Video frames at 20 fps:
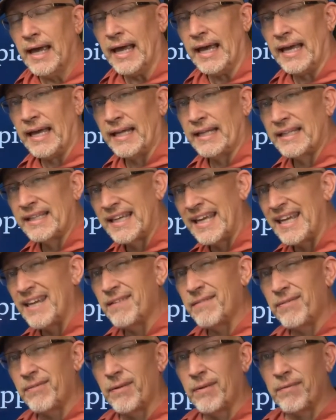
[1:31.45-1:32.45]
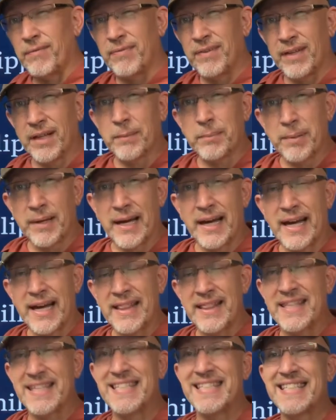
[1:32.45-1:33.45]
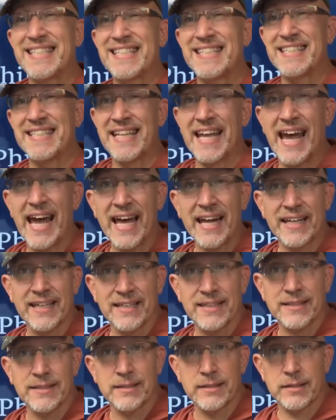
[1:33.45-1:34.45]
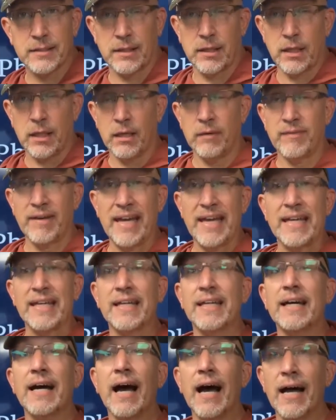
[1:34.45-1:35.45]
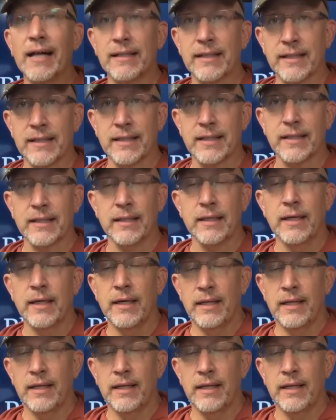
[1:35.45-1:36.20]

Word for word: and gave Philippi the status of a colony.